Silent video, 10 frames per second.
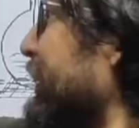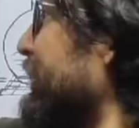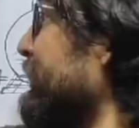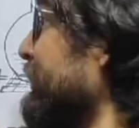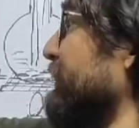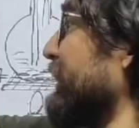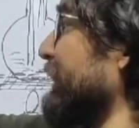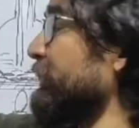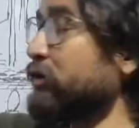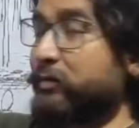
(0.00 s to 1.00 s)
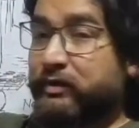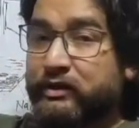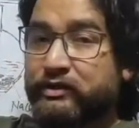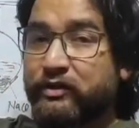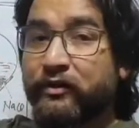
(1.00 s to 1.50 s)
by direct
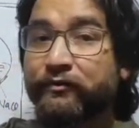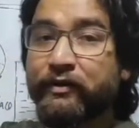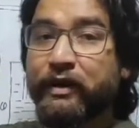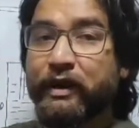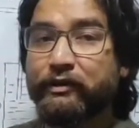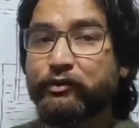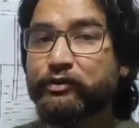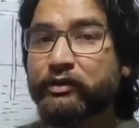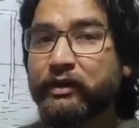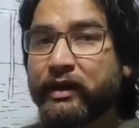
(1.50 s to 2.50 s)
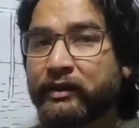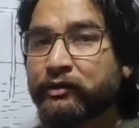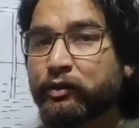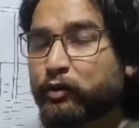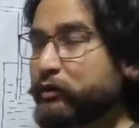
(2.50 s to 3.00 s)
combination of hydrogen
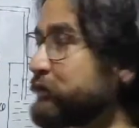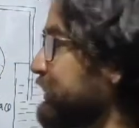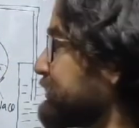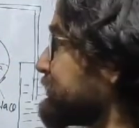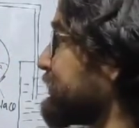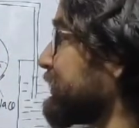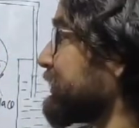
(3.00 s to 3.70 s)
and chlorine gas.